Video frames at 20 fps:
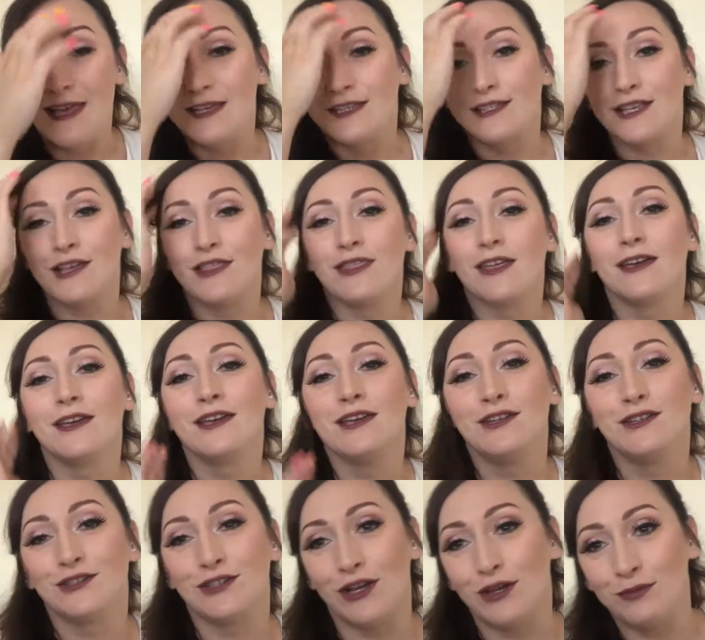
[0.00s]
So thank
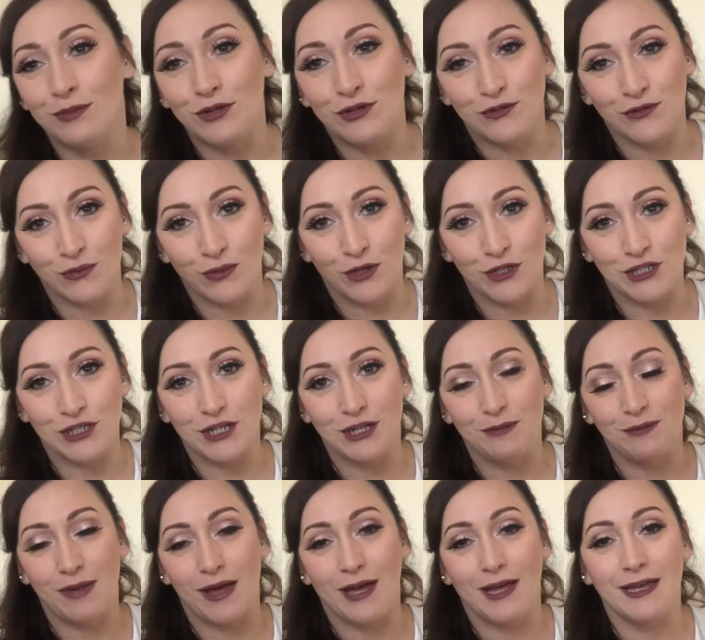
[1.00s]
you so much for
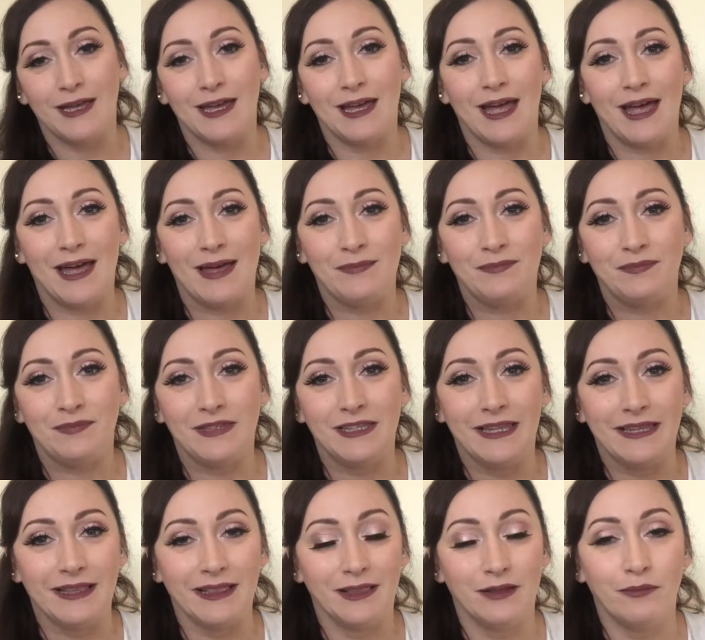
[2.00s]
watching my
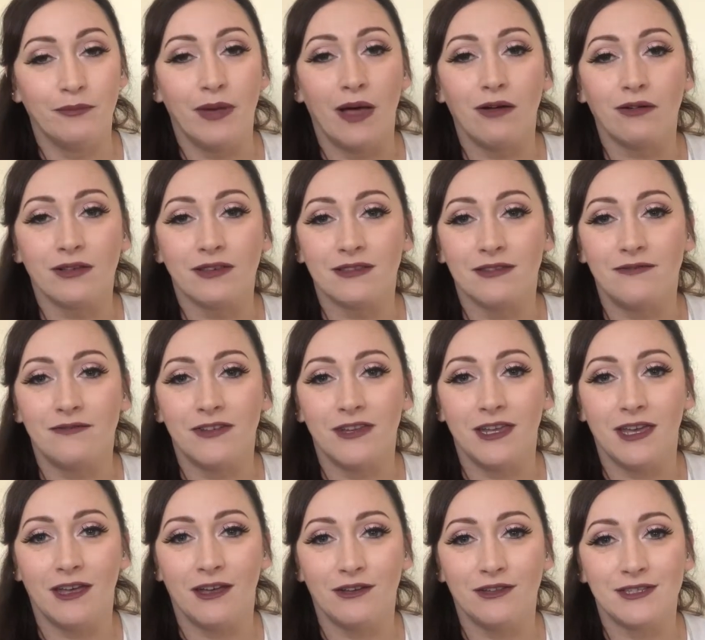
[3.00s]
little unboxing
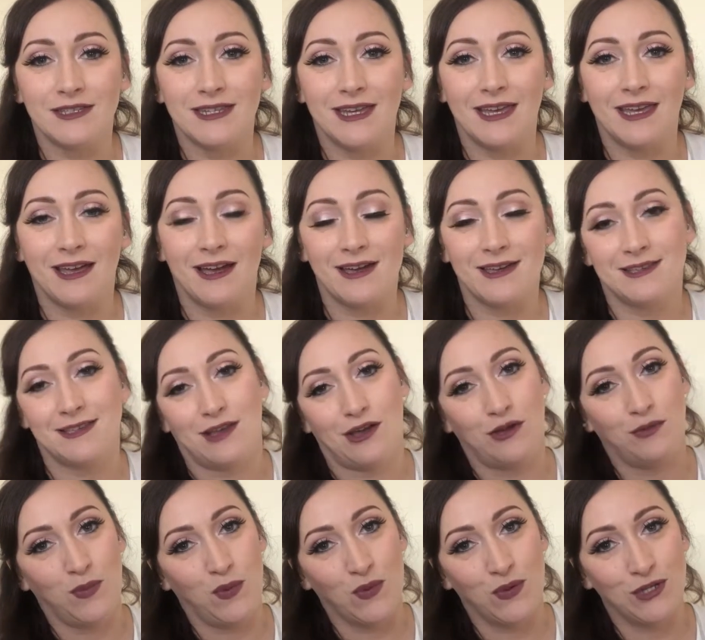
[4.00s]
video today, guys. I
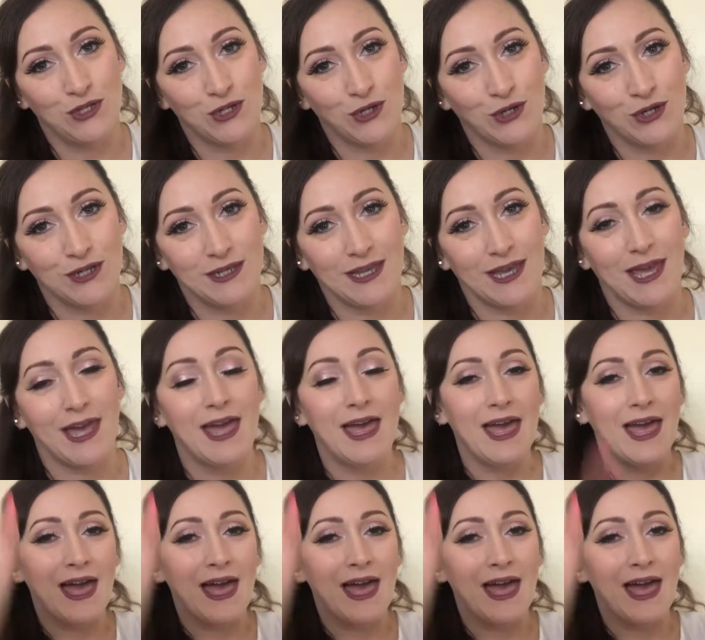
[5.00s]
hope you enjoyed it.